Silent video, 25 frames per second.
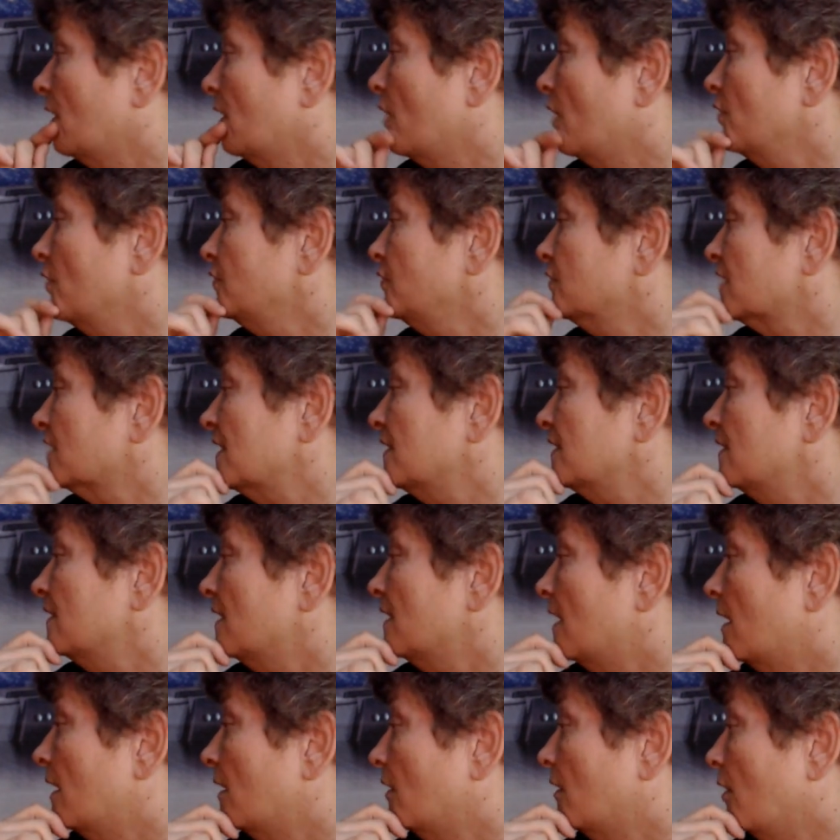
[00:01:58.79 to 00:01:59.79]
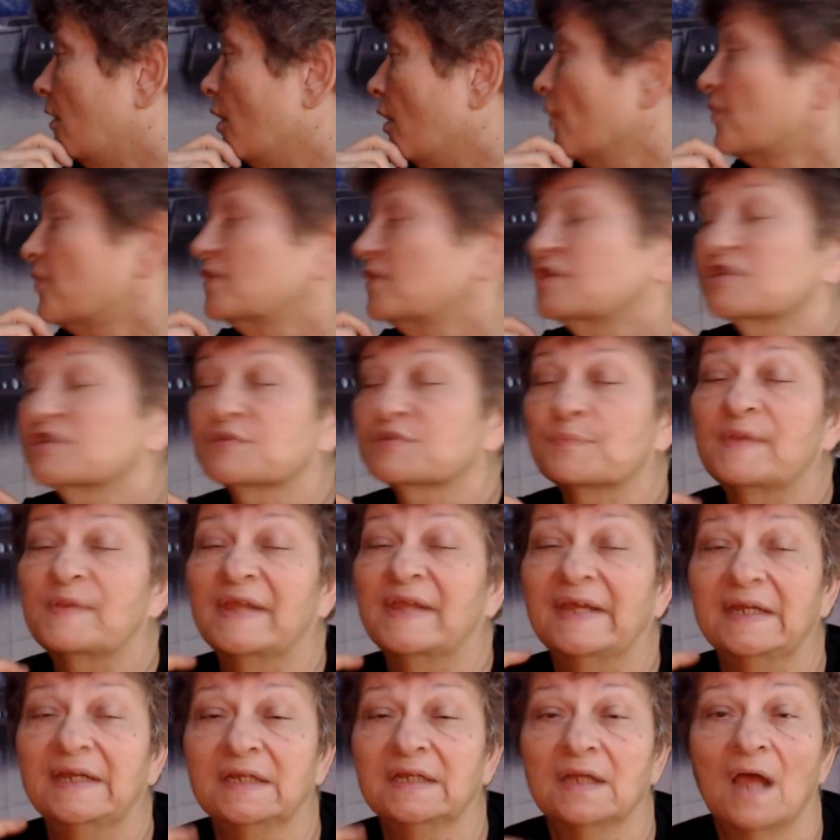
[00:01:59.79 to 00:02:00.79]
Oh, you got. Oh, they're just
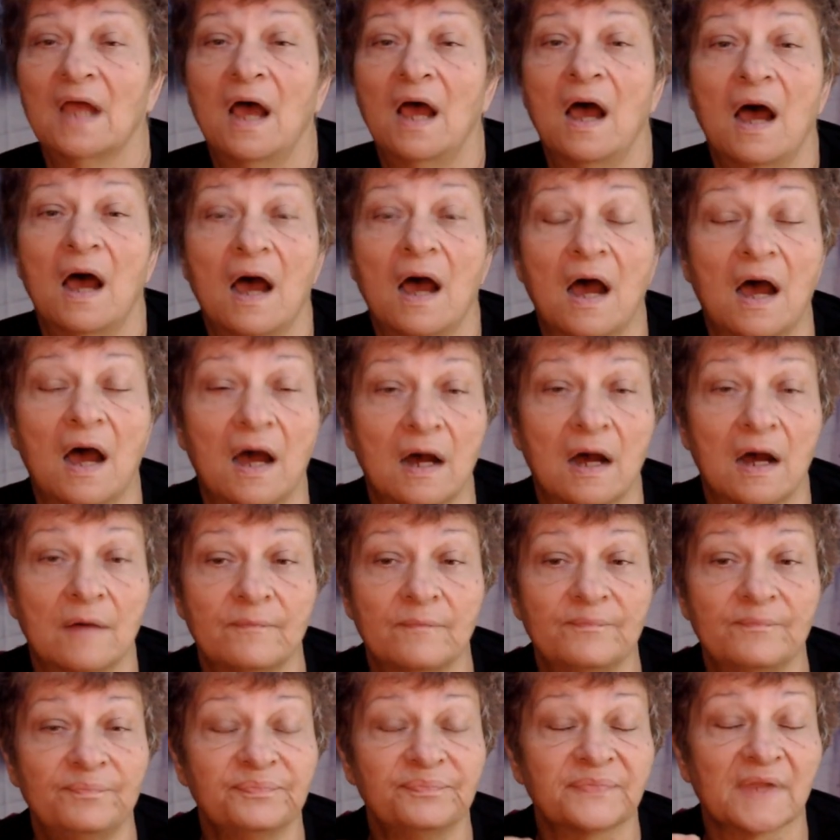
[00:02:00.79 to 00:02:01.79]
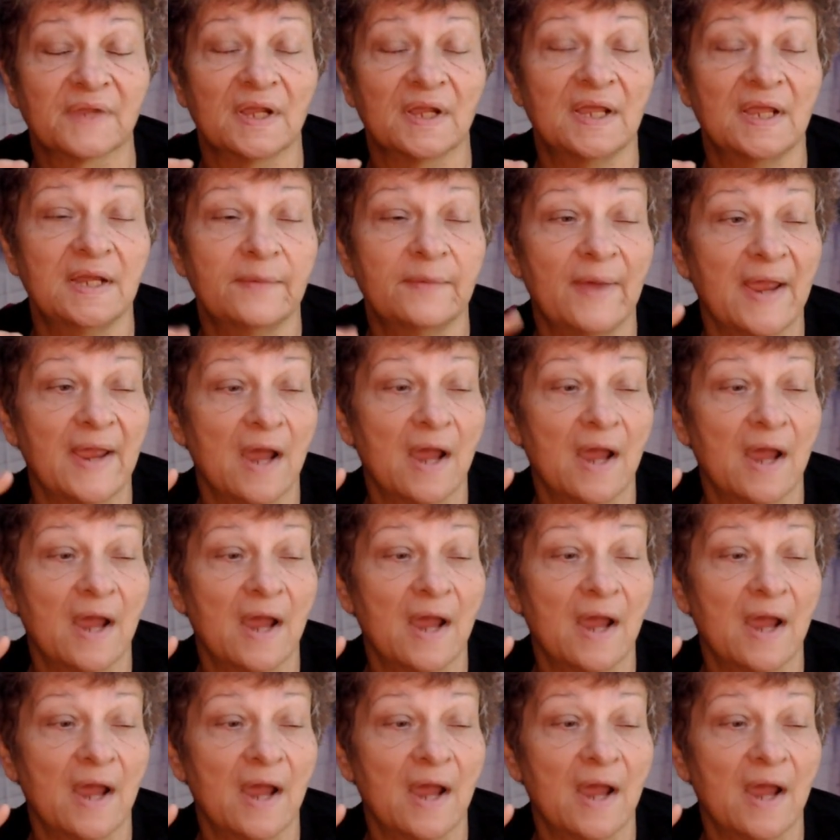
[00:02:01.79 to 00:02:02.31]
playing. Um, anyway,